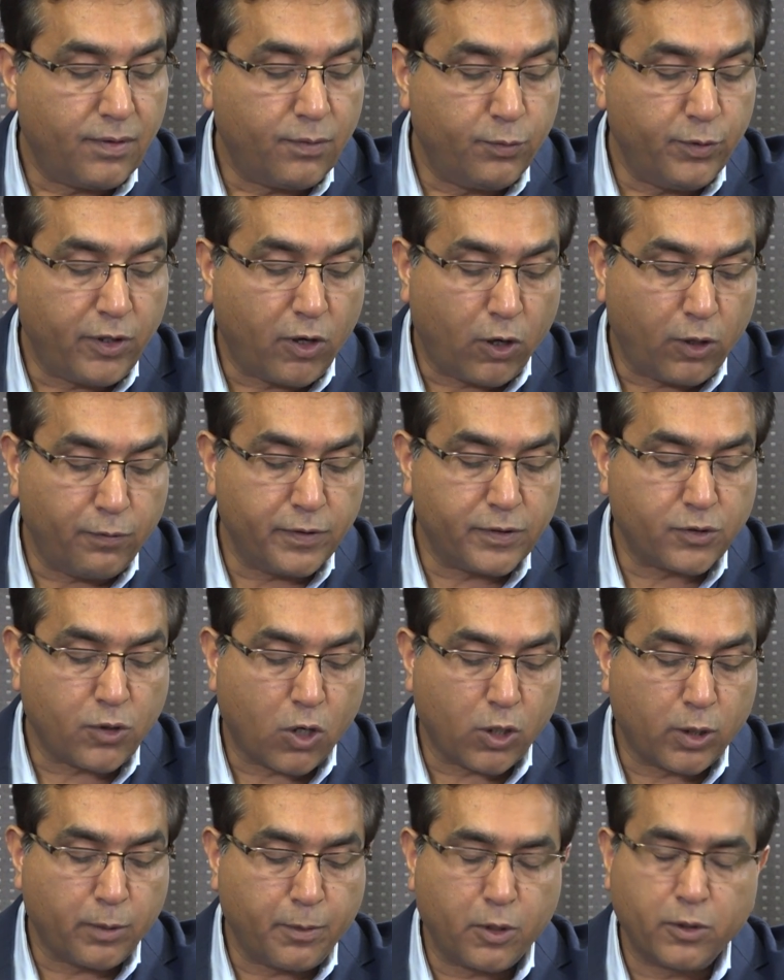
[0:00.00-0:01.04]
we always
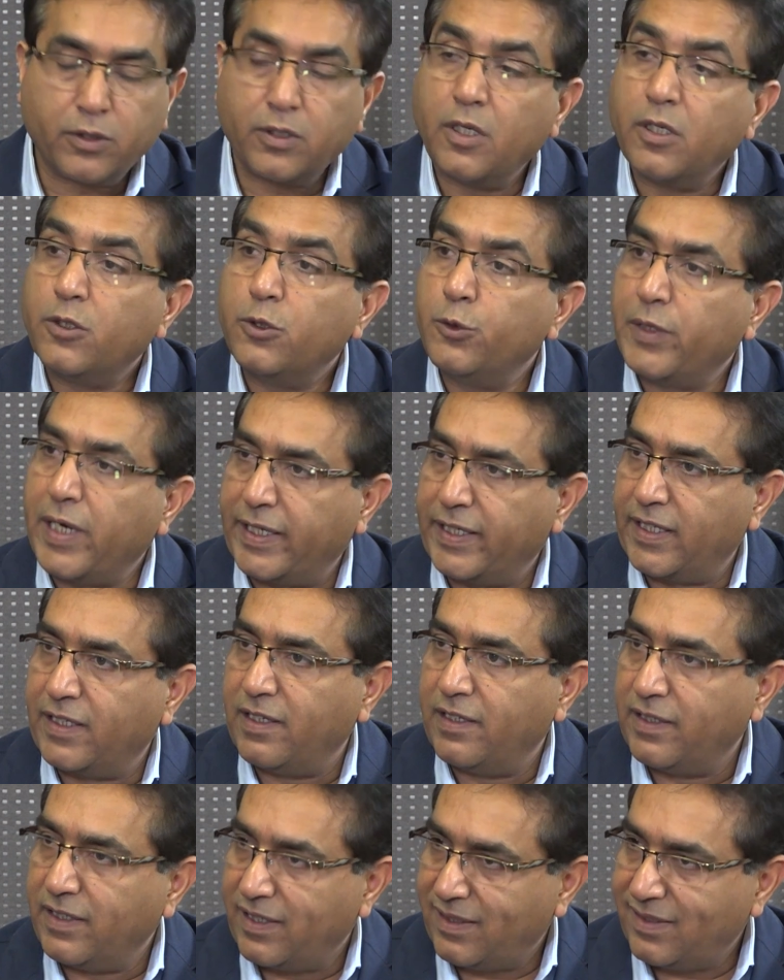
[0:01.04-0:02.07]
talk about United
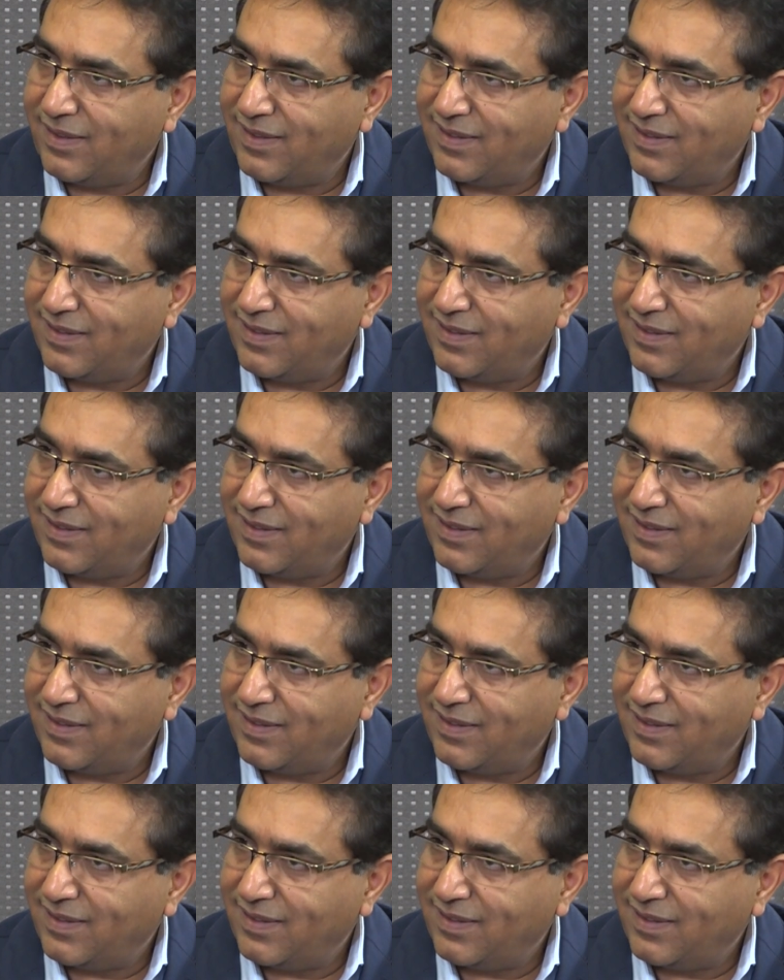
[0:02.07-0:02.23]
India.